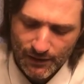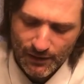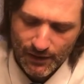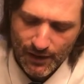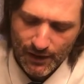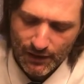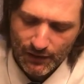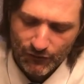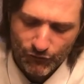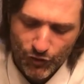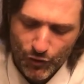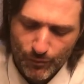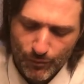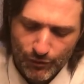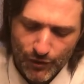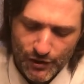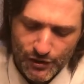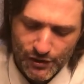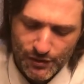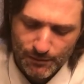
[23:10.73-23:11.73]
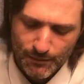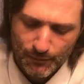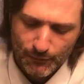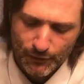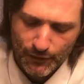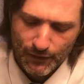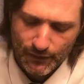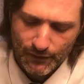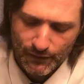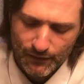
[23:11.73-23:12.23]
and its few precious
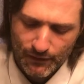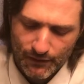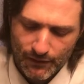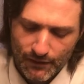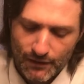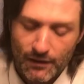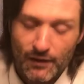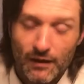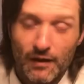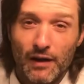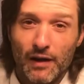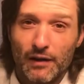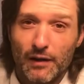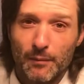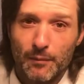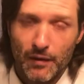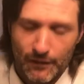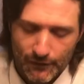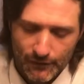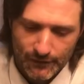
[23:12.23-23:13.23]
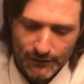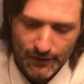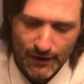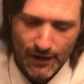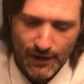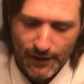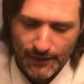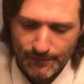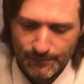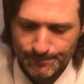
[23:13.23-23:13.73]
memories, and the puzzle died.